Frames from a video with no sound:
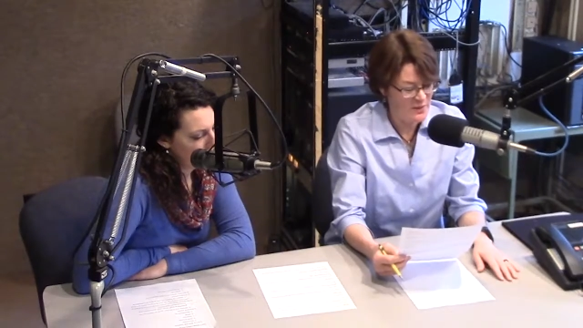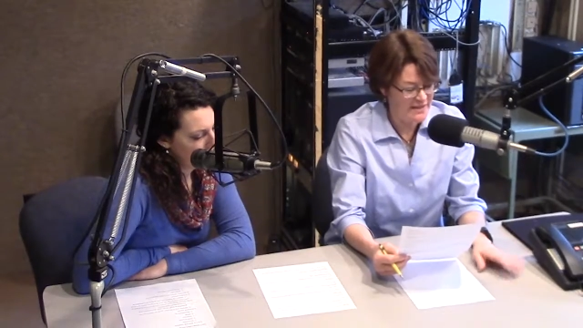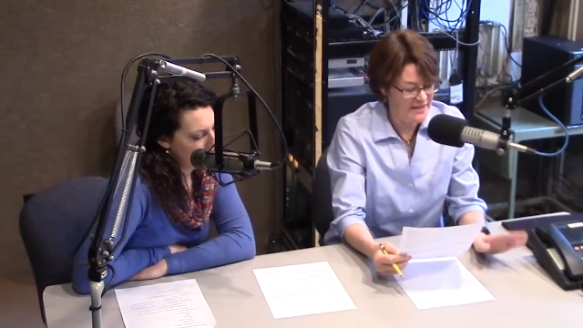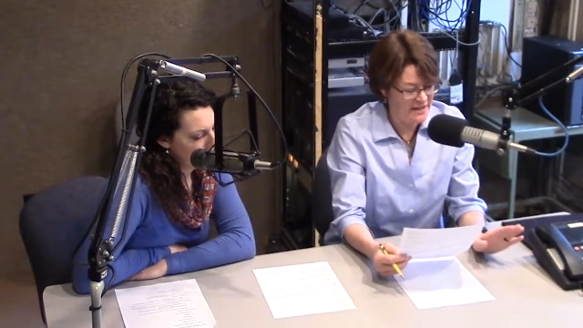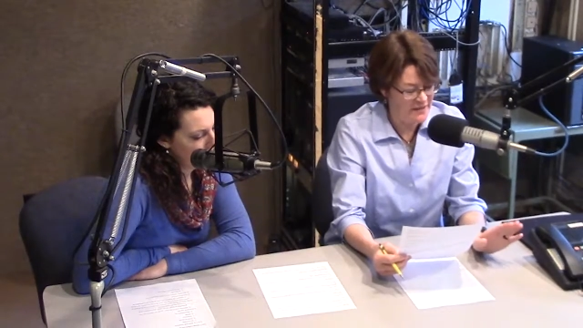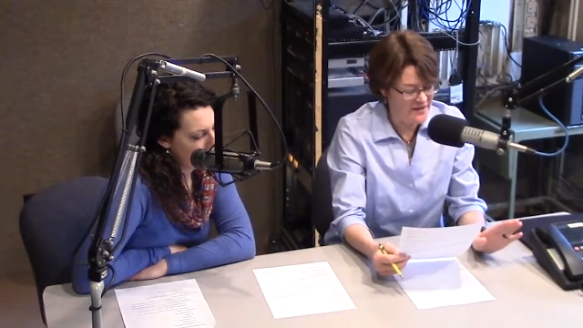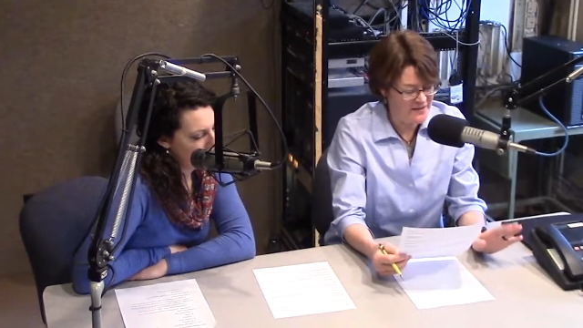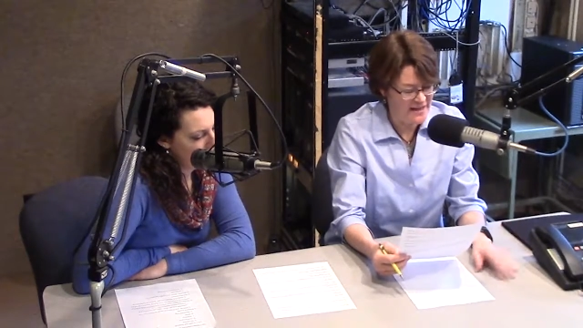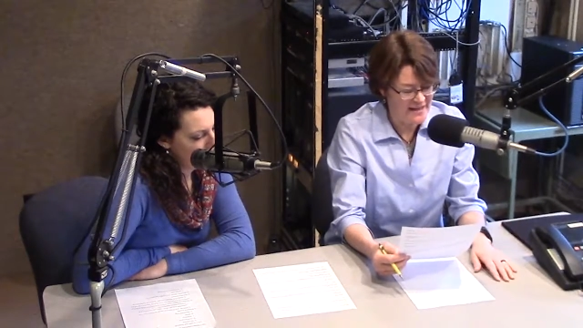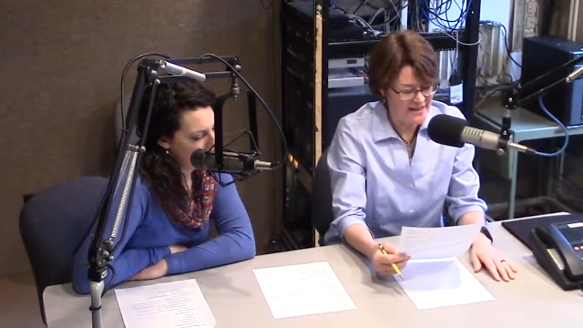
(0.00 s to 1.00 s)
Speaker 1: excited about
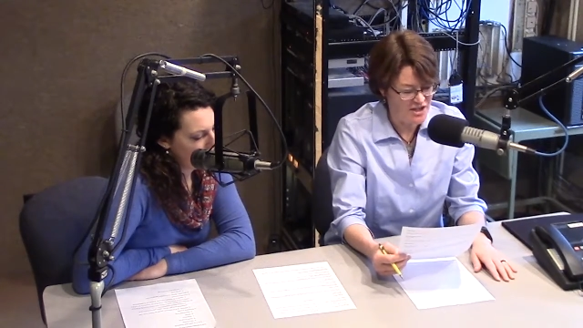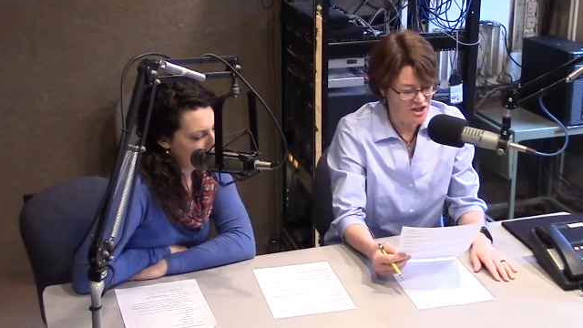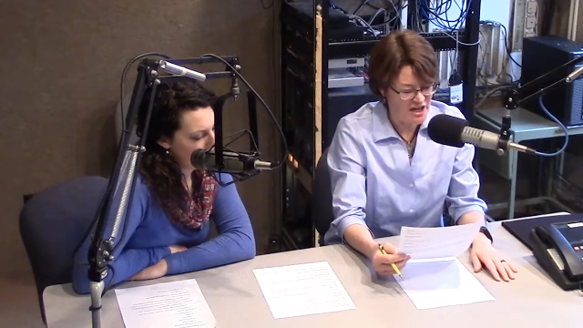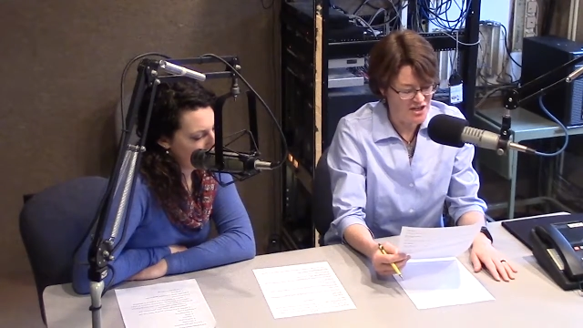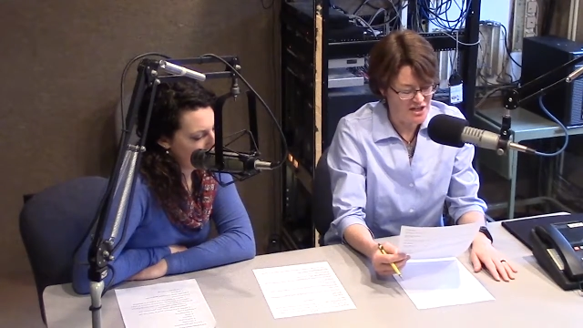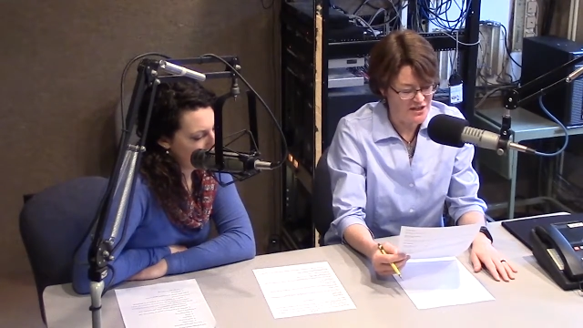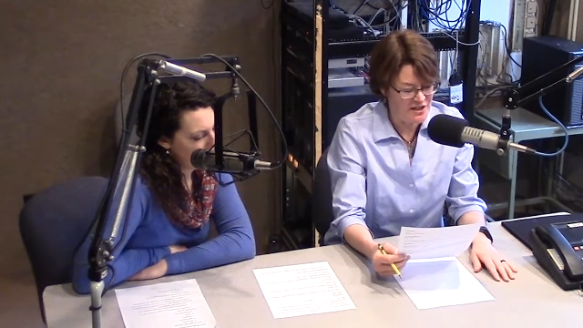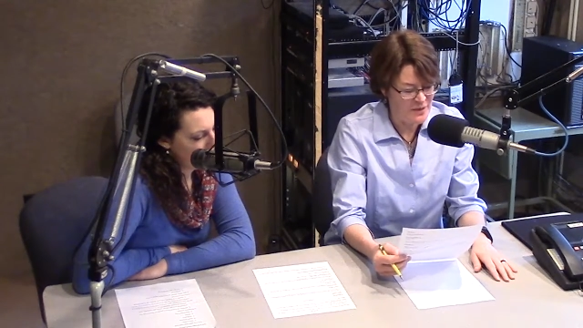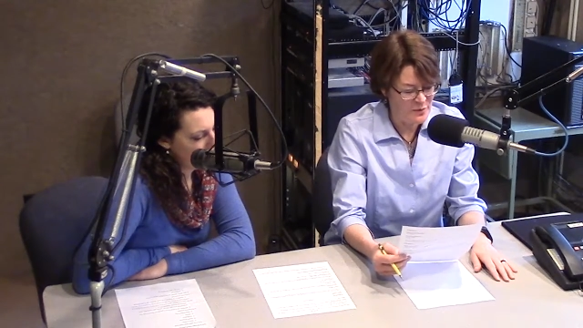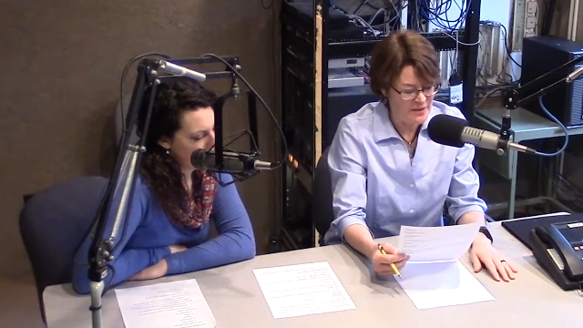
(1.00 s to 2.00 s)
and had Josh on here a
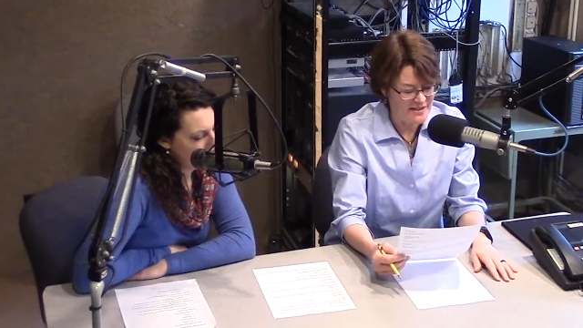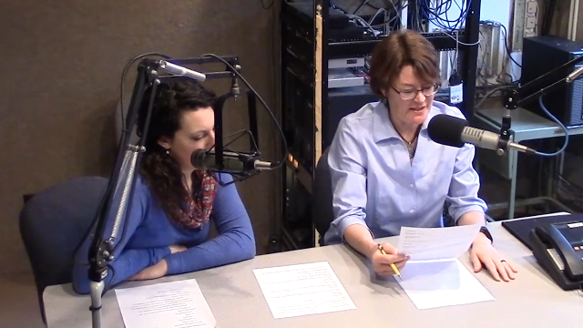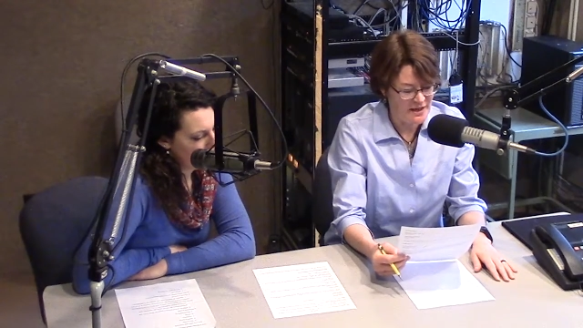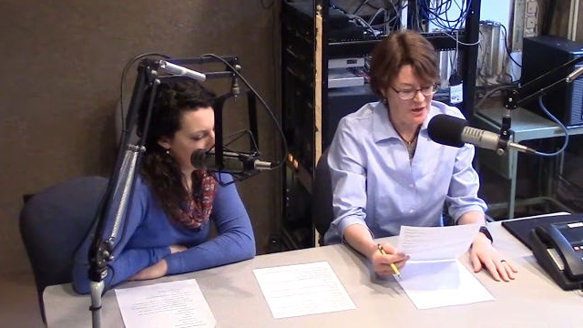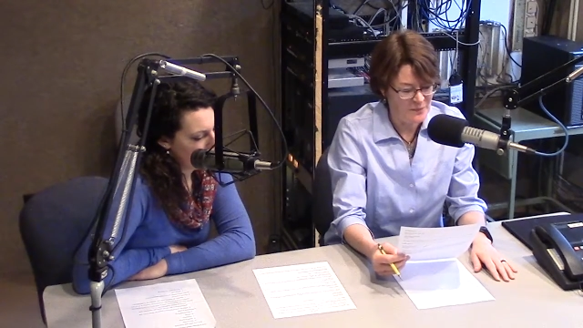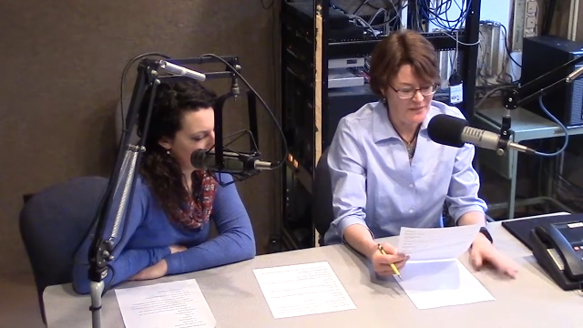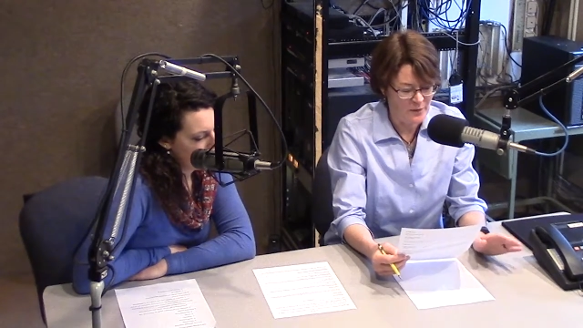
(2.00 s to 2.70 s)
couple weeks ago,